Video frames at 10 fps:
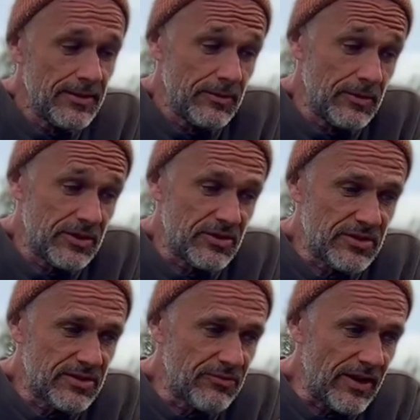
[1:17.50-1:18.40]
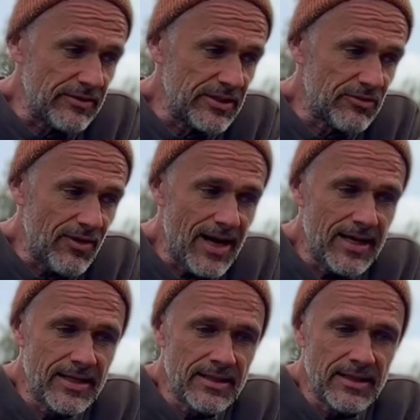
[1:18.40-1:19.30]
which is very
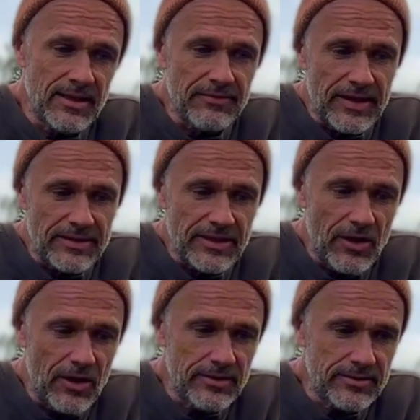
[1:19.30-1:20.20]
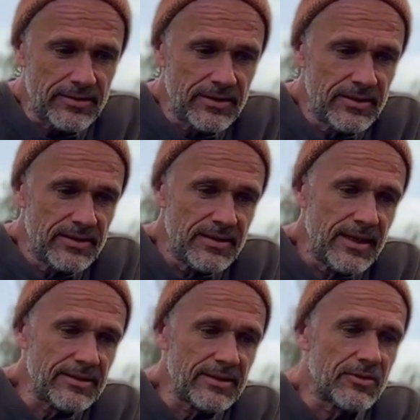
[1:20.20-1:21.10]
dry, very hot,
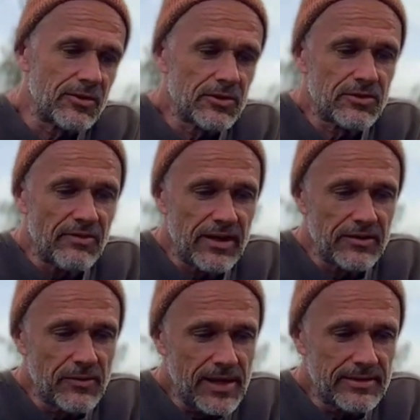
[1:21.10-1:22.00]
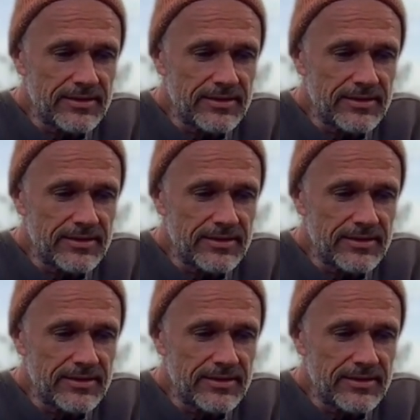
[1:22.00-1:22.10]
and it grows very well.